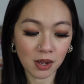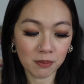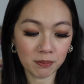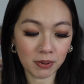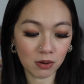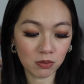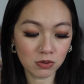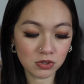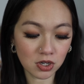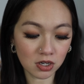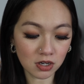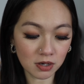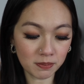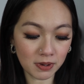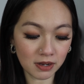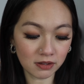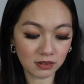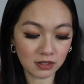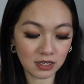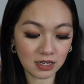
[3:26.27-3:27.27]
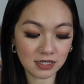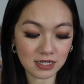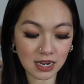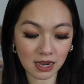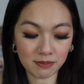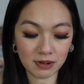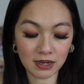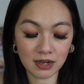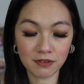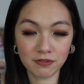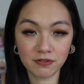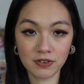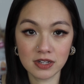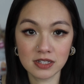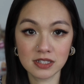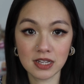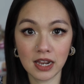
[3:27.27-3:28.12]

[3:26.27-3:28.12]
But we'll talk about the diameter first,